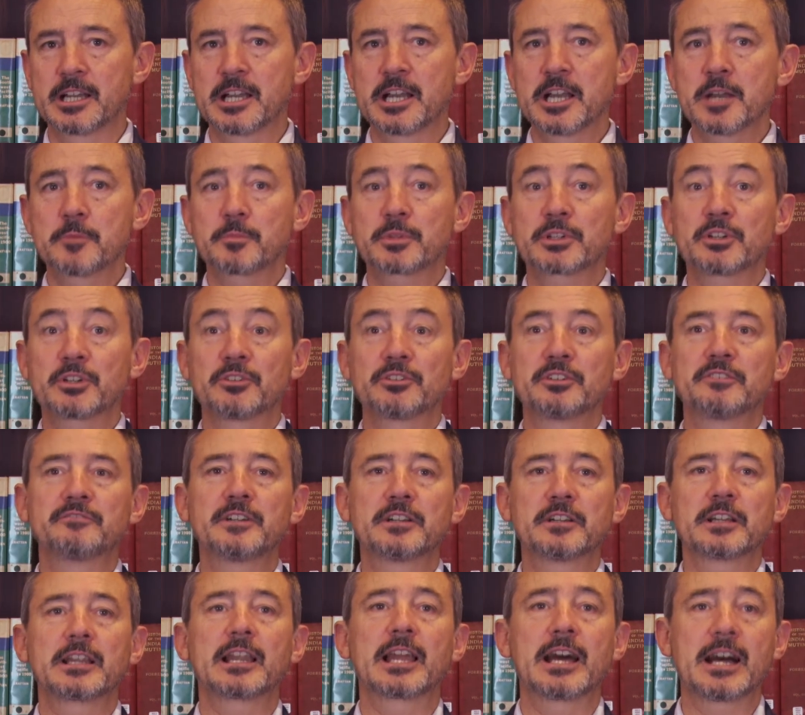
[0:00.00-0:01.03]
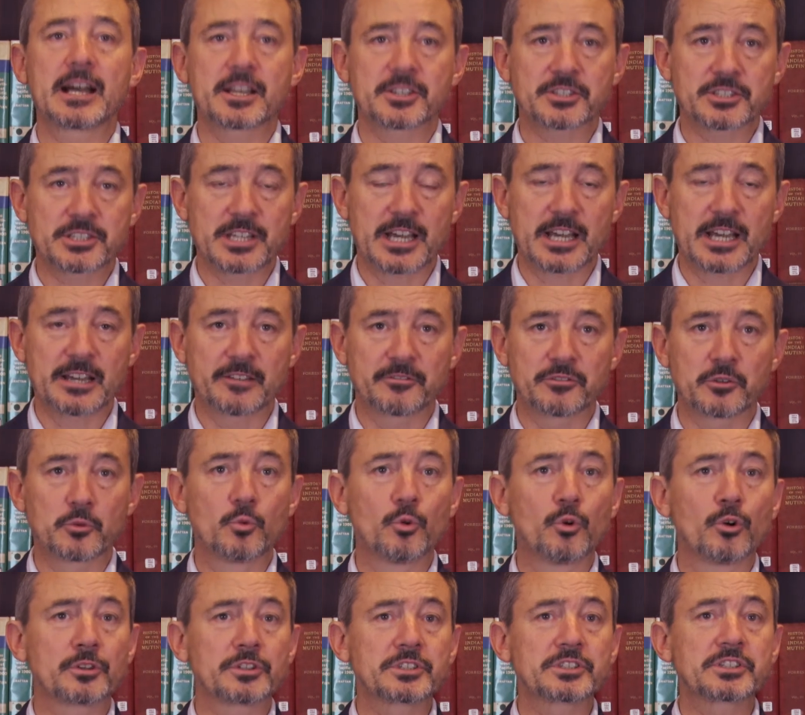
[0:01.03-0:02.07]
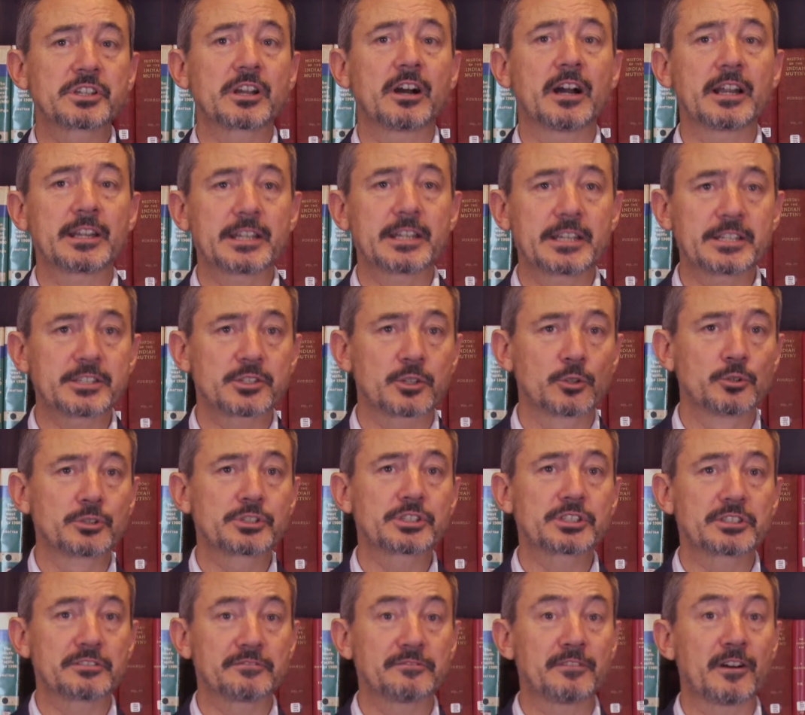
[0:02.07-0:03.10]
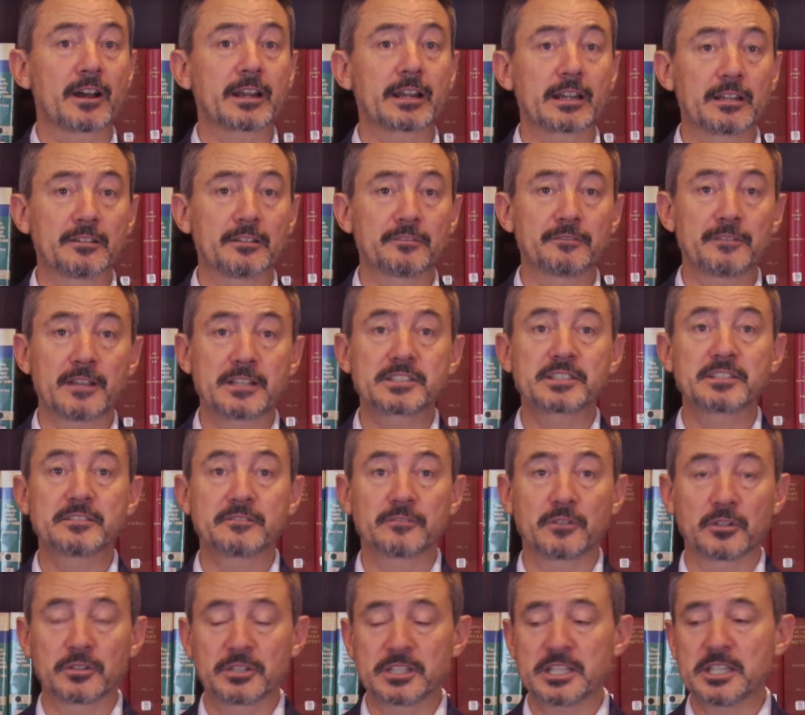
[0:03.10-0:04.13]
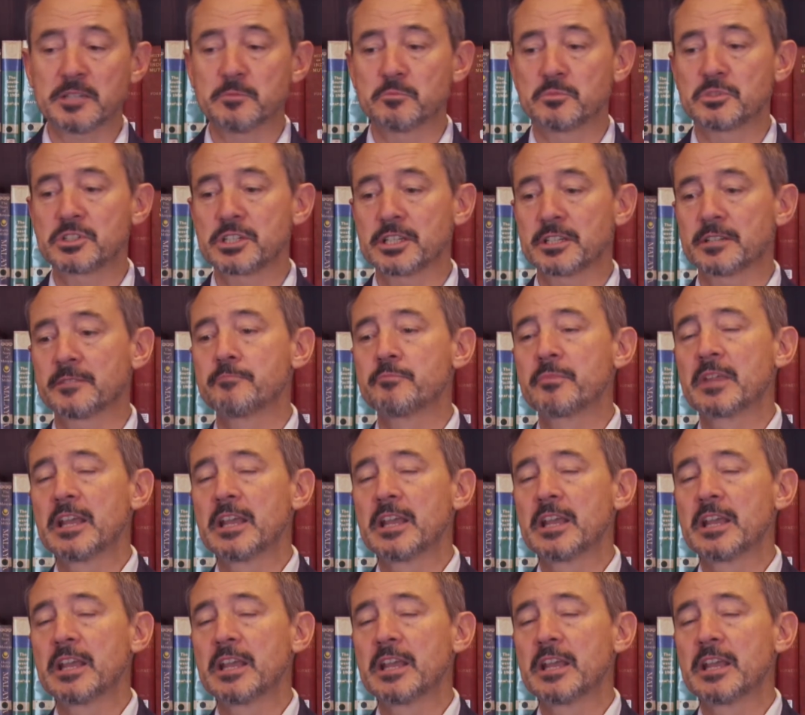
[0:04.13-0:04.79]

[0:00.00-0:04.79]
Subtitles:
But on the very last day of the war, the Chinese launched a final offensive on the Imjin.